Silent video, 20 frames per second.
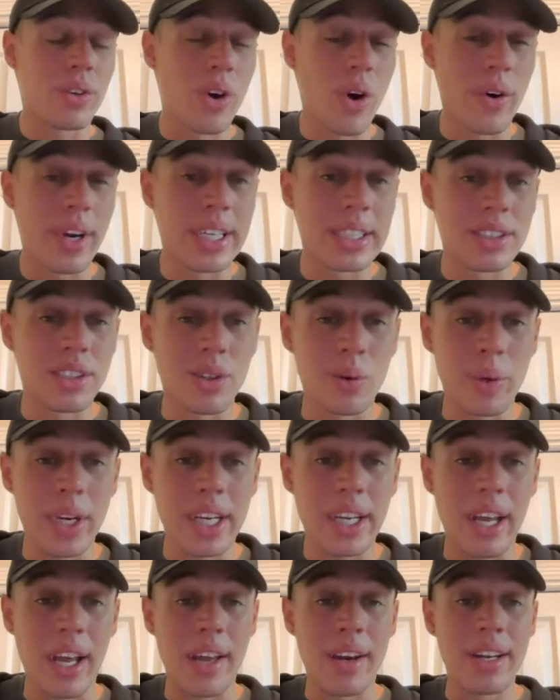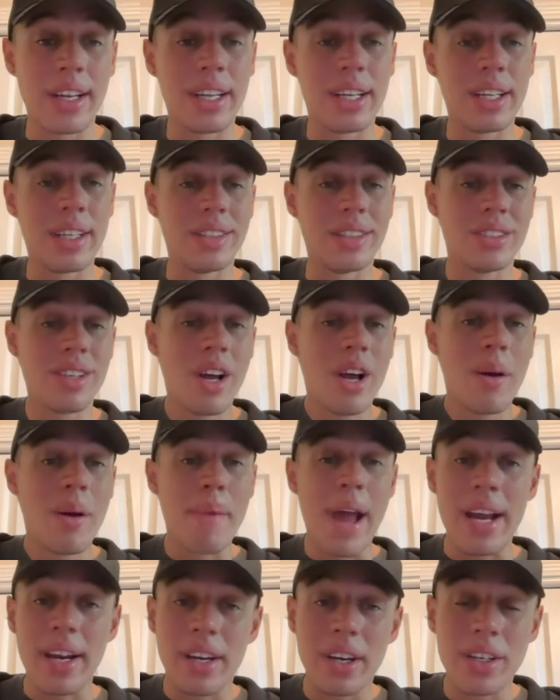going into the weekend is
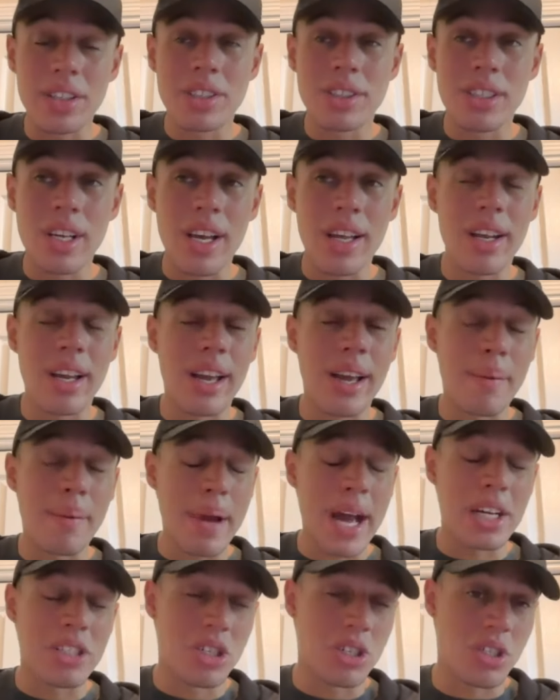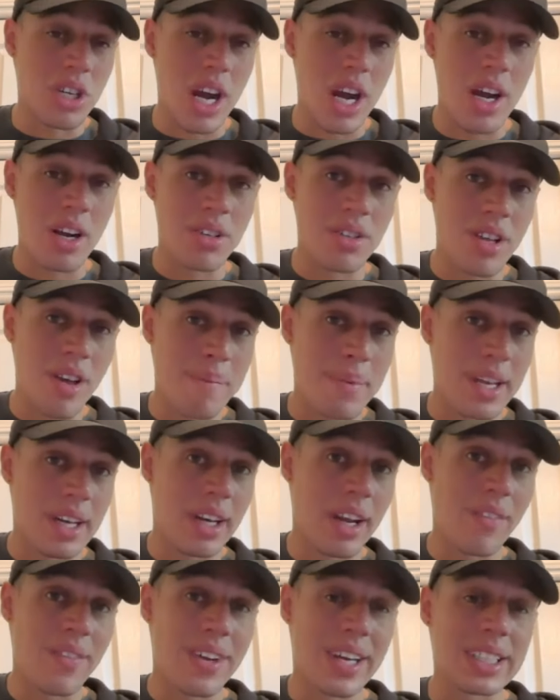Matt Kierstead and Patrick Giles have been
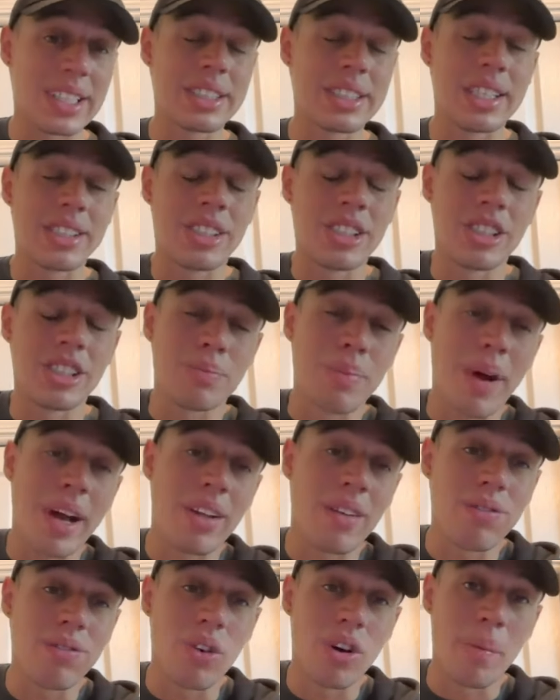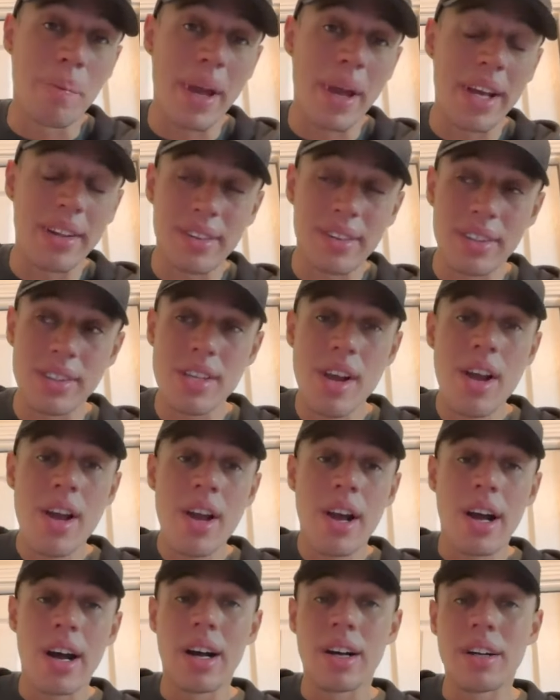given extensions by the Florida Panthers.
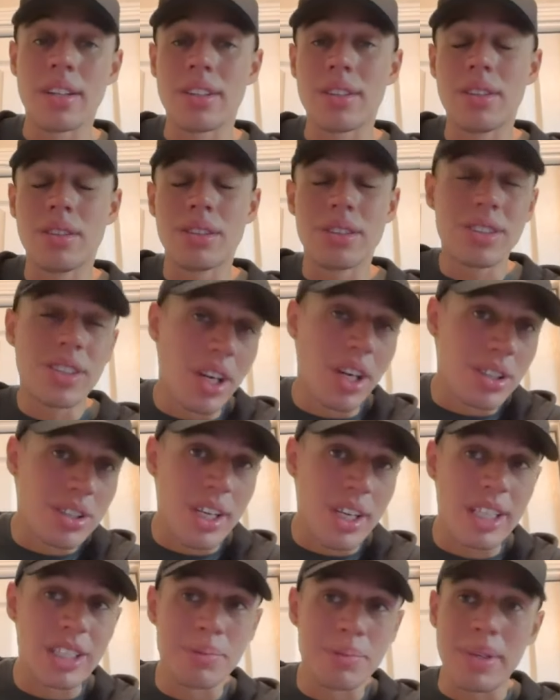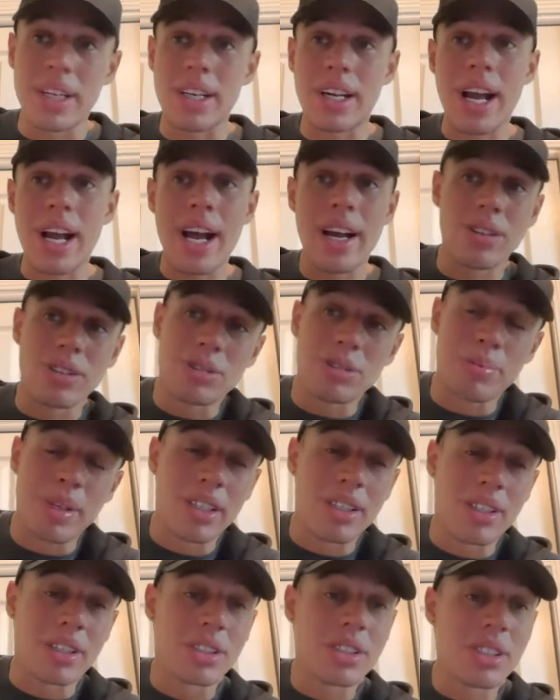Kierstead has been a guy who's been
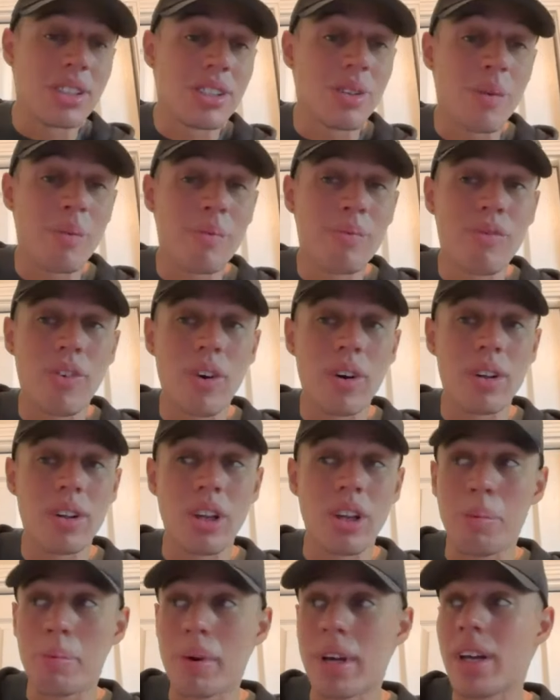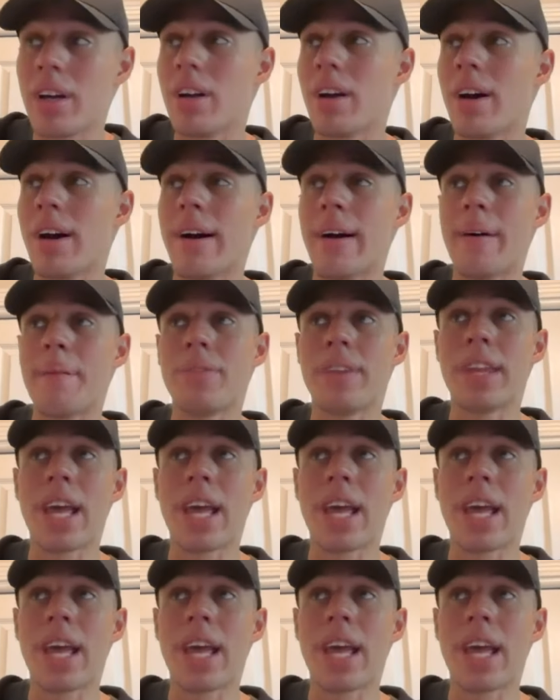in the system for a little bit. I